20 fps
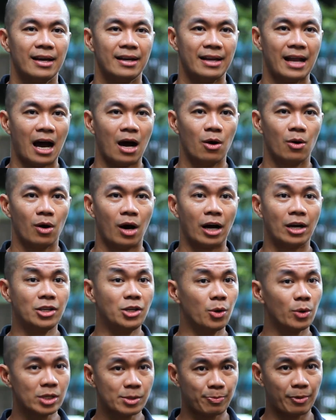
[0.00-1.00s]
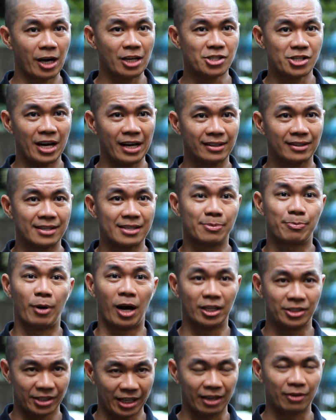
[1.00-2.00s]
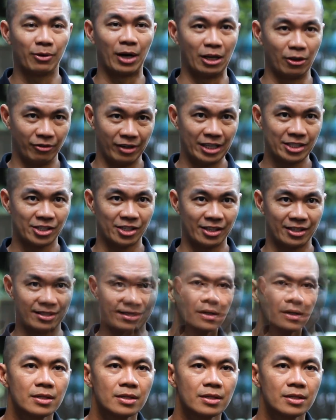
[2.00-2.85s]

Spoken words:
Now, our newest project is Project Renovation.